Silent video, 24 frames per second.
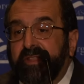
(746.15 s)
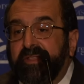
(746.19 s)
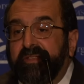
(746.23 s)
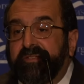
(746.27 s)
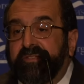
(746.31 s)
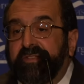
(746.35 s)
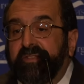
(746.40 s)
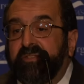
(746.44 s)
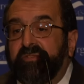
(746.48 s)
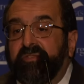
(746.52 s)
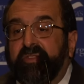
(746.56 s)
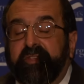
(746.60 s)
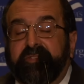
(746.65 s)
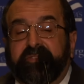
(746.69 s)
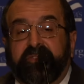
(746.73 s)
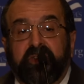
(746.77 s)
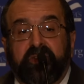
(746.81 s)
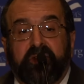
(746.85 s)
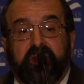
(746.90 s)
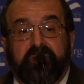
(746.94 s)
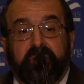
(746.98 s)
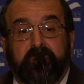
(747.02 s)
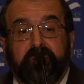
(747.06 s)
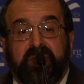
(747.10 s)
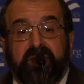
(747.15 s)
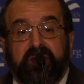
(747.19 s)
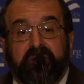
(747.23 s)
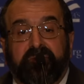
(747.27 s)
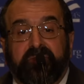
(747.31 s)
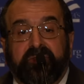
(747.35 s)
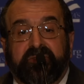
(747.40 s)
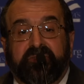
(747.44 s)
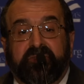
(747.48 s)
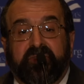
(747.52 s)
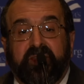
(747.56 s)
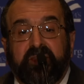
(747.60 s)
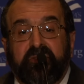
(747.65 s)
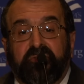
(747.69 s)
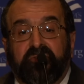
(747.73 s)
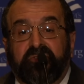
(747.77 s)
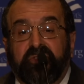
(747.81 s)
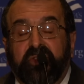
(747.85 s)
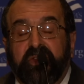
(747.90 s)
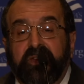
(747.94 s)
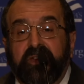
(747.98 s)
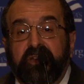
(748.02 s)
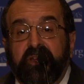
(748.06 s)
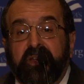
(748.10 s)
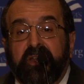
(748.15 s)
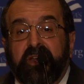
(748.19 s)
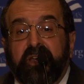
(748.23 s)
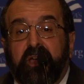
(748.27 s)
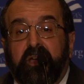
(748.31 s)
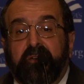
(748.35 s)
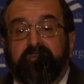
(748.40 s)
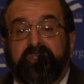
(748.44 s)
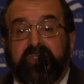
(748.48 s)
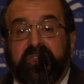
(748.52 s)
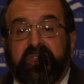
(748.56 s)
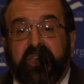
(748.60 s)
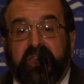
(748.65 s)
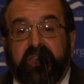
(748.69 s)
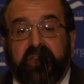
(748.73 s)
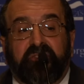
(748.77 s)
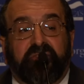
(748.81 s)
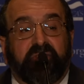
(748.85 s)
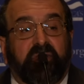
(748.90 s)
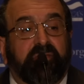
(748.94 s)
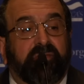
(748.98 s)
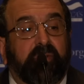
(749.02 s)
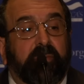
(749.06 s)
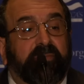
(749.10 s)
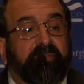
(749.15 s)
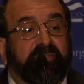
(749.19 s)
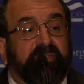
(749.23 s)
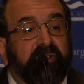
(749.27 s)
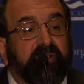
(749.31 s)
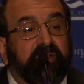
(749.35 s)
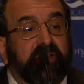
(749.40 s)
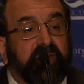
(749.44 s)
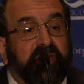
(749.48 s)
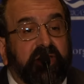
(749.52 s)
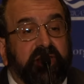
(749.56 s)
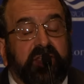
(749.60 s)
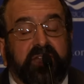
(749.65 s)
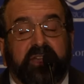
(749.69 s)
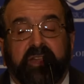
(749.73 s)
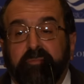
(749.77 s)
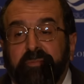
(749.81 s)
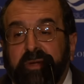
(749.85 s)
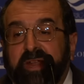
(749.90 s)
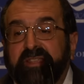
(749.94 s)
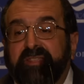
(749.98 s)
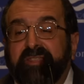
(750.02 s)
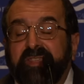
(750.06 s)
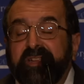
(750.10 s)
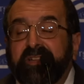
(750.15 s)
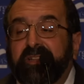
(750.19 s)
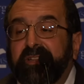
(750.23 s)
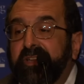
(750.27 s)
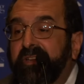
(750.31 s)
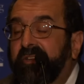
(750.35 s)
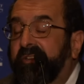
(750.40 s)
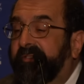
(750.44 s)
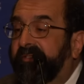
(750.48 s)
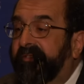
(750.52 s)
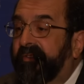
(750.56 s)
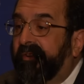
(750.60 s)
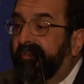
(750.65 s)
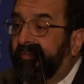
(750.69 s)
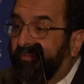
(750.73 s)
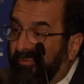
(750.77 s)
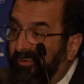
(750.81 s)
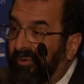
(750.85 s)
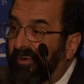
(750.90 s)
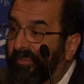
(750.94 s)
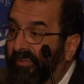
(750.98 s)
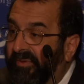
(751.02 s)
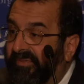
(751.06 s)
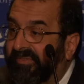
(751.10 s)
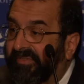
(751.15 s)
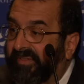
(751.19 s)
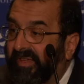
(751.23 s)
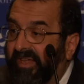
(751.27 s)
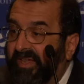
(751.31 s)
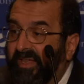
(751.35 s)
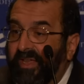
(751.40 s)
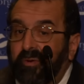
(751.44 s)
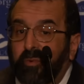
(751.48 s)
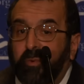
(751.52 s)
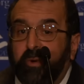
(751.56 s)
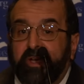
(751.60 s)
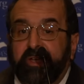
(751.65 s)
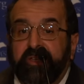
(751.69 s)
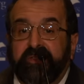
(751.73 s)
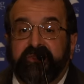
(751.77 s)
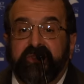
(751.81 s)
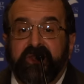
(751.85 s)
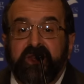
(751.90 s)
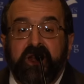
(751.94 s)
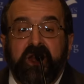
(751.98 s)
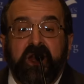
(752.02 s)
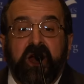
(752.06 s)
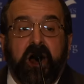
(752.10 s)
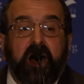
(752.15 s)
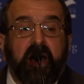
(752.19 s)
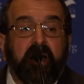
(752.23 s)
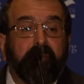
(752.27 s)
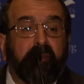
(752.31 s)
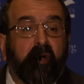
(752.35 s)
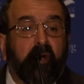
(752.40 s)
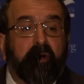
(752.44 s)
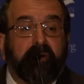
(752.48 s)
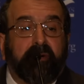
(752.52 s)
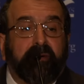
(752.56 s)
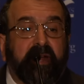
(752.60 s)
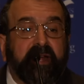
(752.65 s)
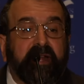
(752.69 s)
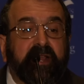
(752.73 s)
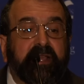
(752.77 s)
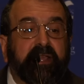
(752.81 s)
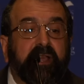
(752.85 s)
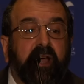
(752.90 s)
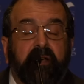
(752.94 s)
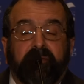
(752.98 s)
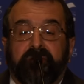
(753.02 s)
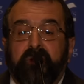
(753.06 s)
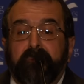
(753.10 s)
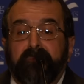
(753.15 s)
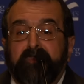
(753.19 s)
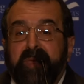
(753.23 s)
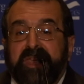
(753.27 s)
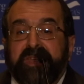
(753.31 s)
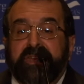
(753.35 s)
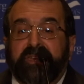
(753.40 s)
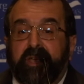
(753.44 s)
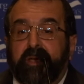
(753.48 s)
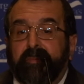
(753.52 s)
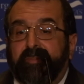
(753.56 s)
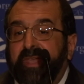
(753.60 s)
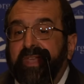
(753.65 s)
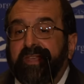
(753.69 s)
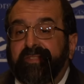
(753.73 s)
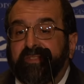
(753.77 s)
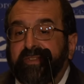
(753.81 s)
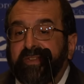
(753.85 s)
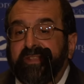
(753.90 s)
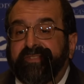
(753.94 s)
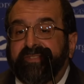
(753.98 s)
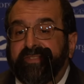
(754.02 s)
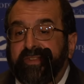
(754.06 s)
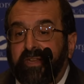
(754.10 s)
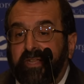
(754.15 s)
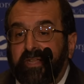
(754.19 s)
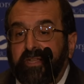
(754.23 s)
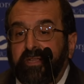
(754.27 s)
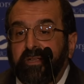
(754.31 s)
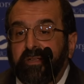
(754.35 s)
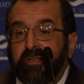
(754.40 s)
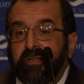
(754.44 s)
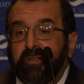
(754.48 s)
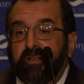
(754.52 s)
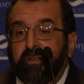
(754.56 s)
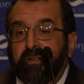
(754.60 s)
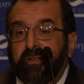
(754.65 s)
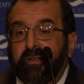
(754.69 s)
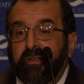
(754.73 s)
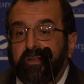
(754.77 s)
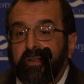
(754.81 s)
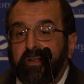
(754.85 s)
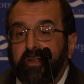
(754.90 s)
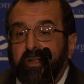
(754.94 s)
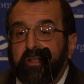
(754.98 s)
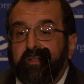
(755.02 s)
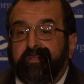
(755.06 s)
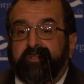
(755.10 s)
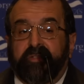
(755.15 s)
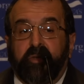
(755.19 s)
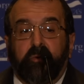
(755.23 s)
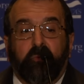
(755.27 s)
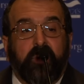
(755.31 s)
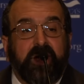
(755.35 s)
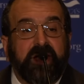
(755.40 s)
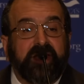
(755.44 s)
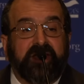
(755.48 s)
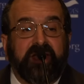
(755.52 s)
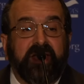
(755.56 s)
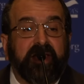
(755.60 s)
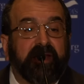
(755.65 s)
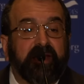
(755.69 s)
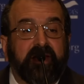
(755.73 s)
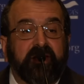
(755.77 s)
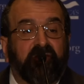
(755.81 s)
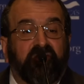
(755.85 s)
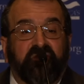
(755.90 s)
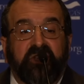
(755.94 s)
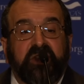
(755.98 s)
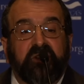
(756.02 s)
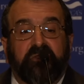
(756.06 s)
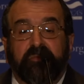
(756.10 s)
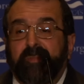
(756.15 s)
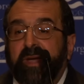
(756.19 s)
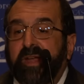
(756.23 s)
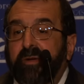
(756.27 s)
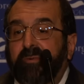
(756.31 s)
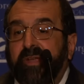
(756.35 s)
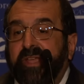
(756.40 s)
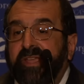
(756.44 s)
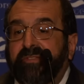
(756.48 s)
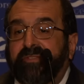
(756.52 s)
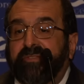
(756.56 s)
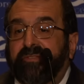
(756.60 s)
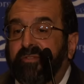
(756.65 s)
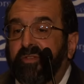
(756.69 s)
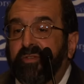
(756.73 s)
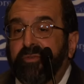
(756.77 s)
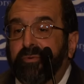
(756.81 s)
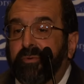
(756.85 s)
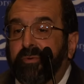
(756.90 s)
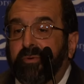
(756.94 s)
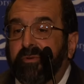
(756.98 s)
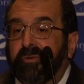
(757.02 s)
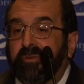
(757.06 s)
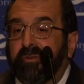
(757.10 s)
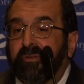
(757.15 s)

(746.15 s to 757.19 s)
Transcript: This is just another manifestation of the age of absurdity. And what I think Linda Sarsour was saying was I'm already of a made up ethnicity, so why can't I change my race too?